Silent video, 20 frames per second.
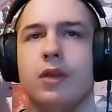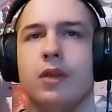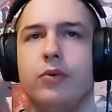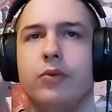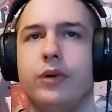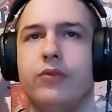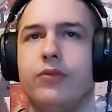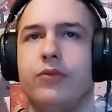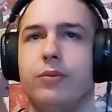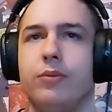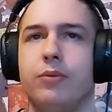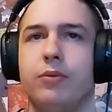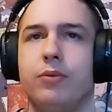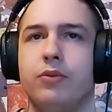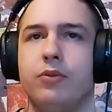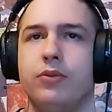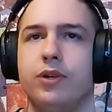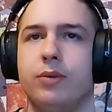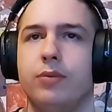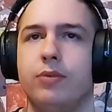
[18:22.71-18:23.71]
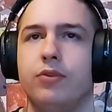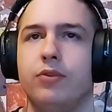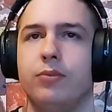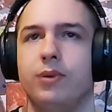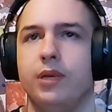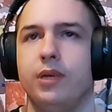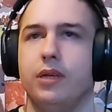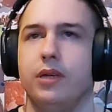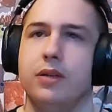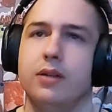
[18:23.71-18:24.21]
Wait for people to come to
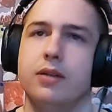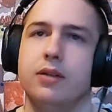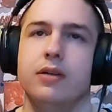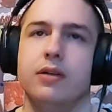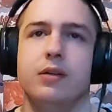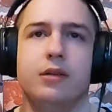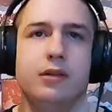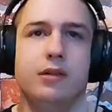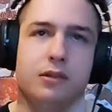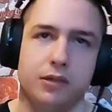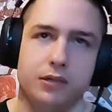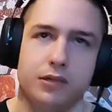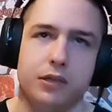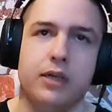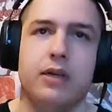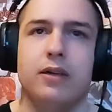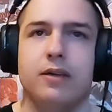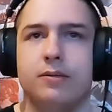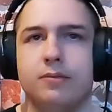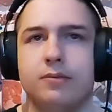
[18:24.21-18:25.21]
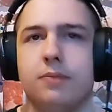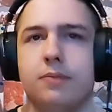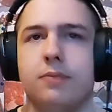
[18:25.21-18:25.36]
me. Yeah.